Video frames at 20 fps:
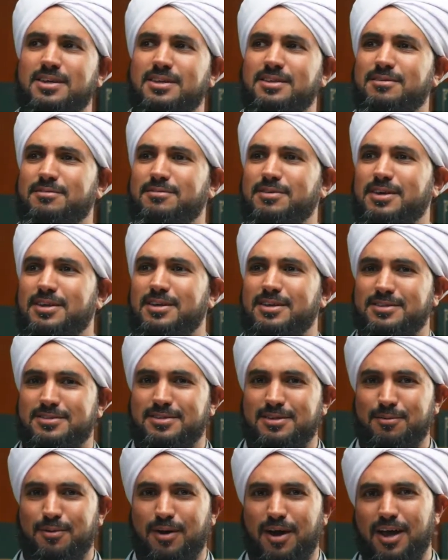the various
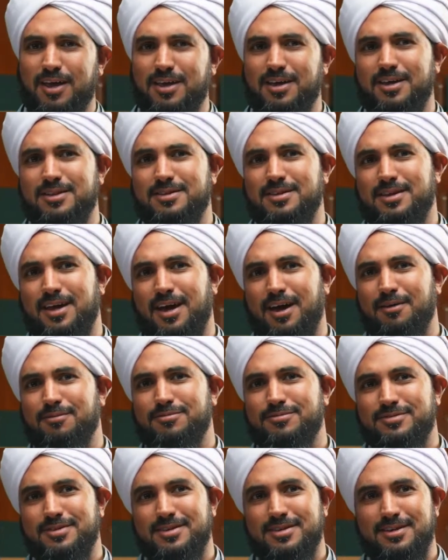riwayat and
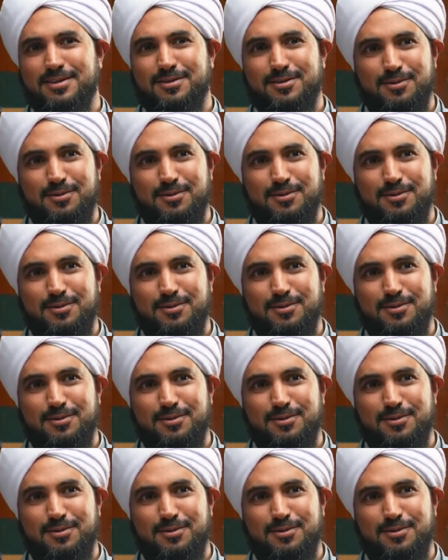hafs and I don't